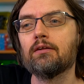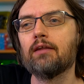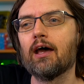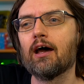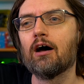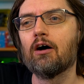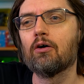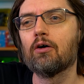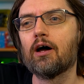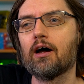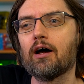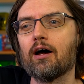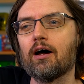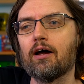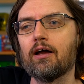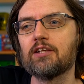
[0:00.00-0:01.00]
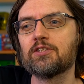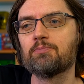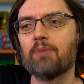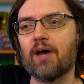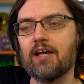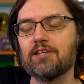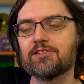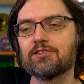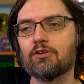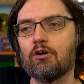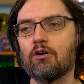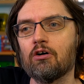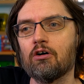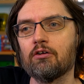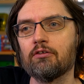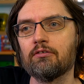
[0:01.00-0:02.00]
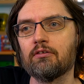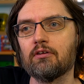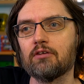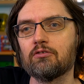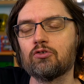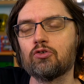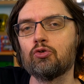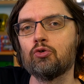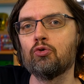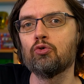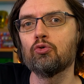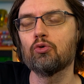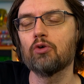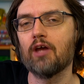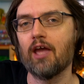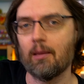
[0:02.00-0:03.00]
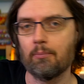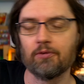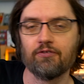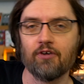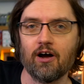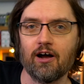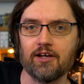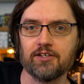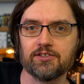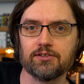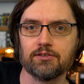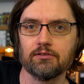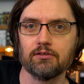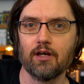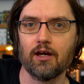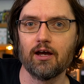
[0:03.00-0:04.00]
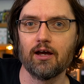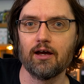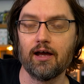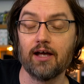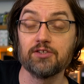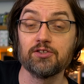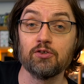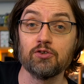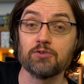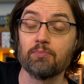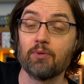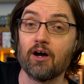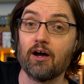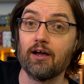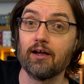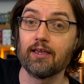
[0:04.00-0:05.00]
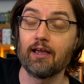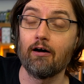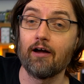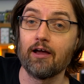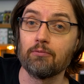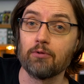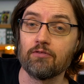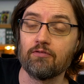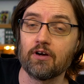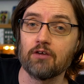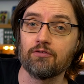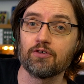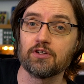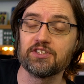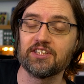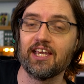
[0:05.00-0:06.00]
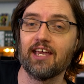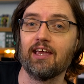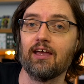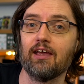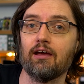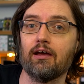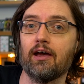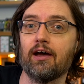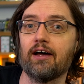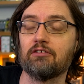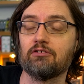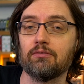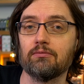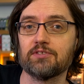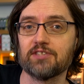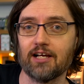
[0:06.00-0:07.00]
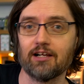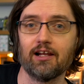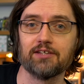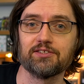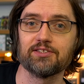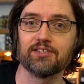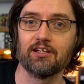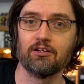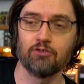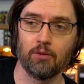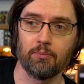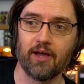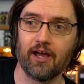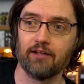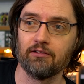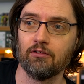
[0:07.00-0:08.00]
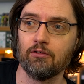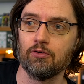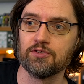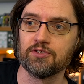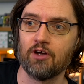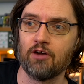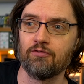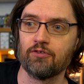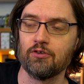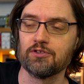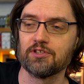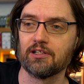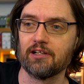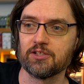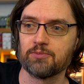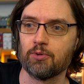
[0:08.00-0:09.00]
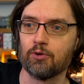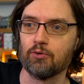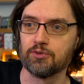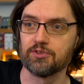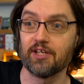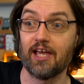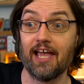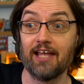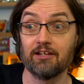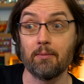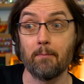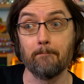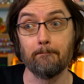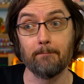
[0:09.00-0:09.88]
Now, it's based on two amplifiers as used by a guy with very frizzy hair, sunglasses and a top hat, who's known for using Les Pauls and